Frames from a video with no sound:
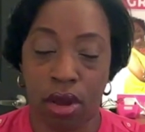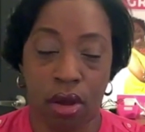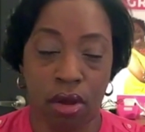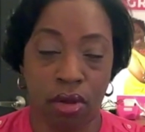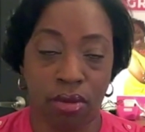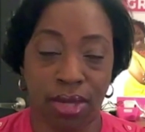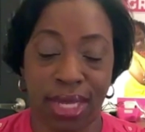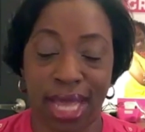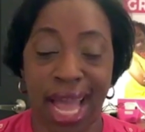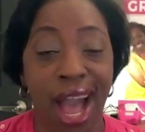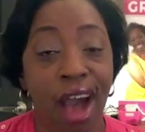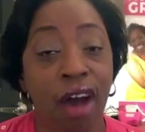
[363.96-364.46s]

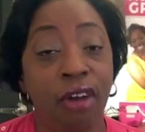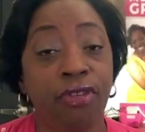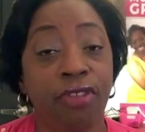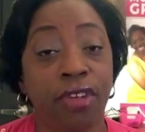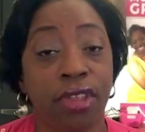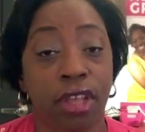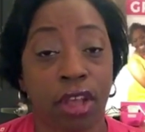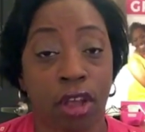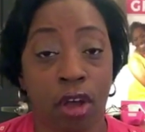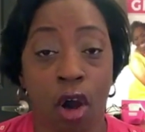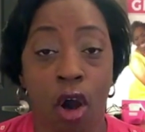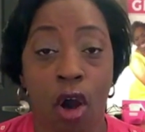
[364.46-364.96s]
down for
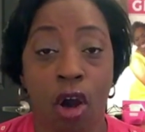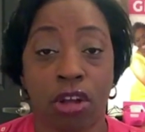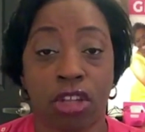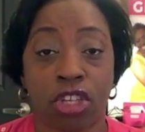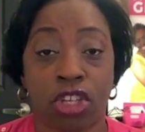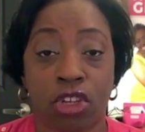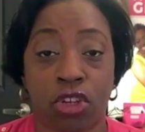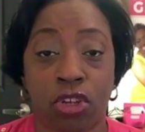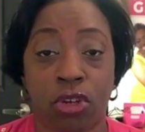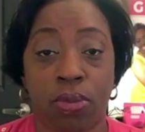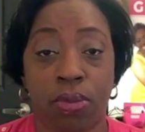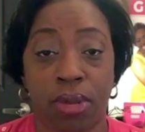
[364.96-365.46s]
the cause
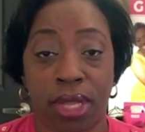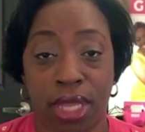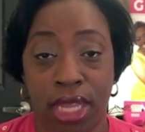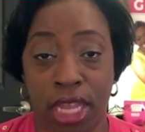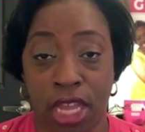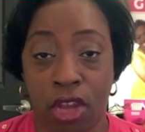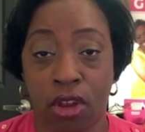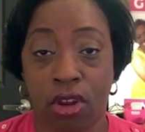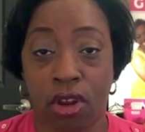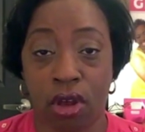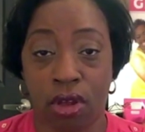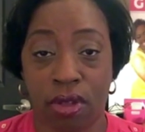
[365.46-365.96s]
too. But
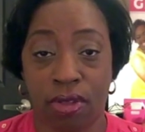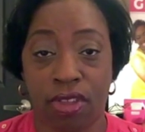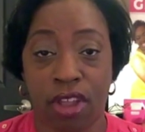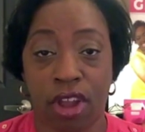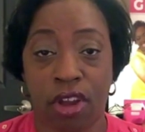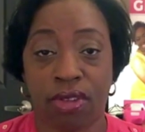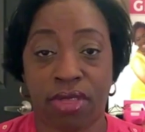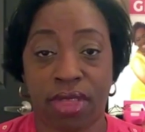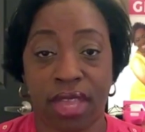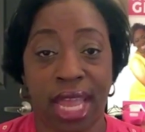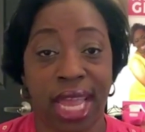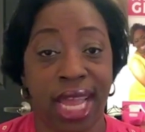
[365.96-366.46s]

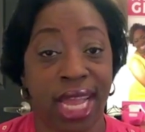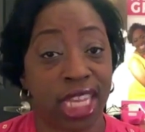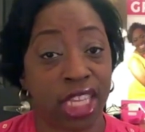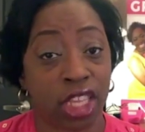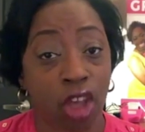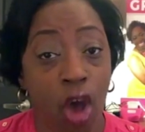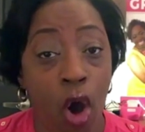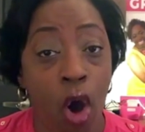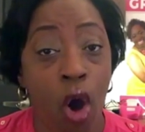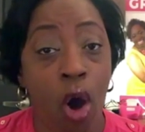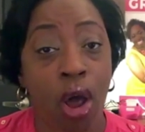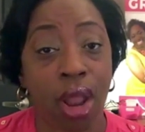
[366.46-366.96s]
their thing is
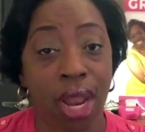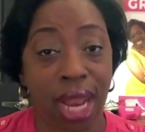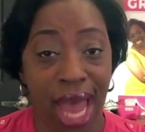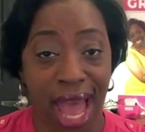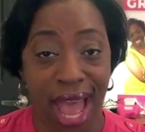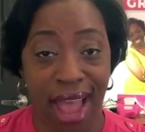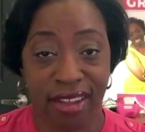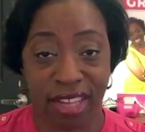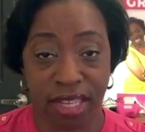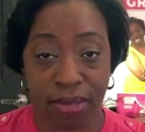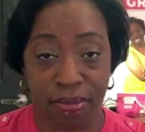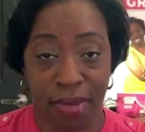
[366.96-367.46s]
all
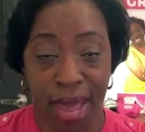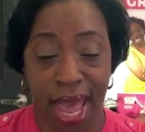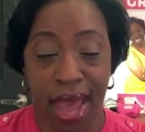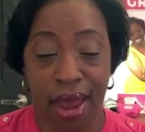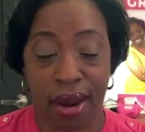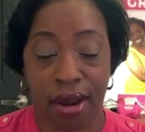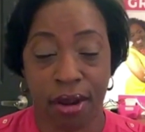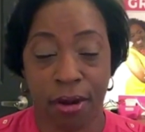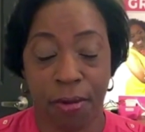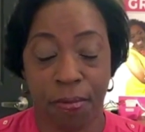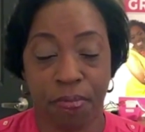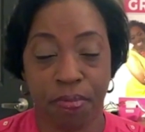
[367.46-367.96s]
lives
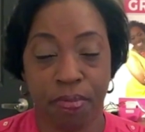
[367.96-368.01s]
matter,